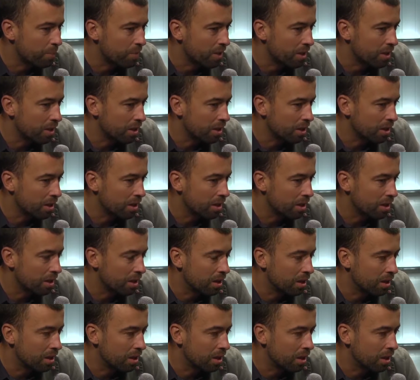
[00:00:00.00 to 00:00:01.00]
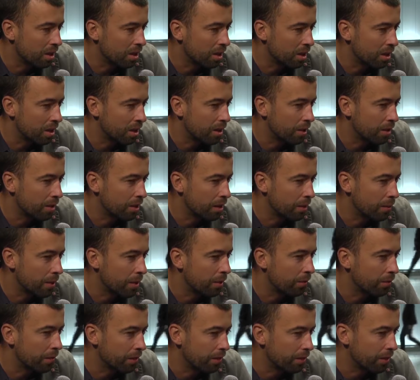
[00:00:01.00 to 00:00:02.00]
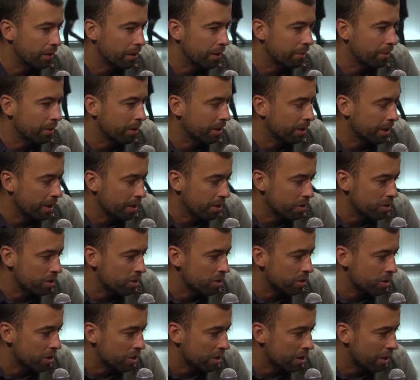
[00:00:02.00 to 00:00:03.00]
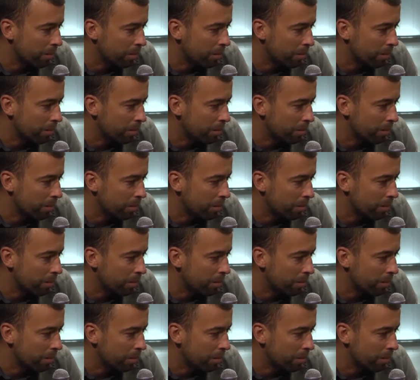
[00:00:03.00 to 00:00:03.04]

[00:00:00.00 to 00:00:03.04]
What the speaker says: there were 50 applications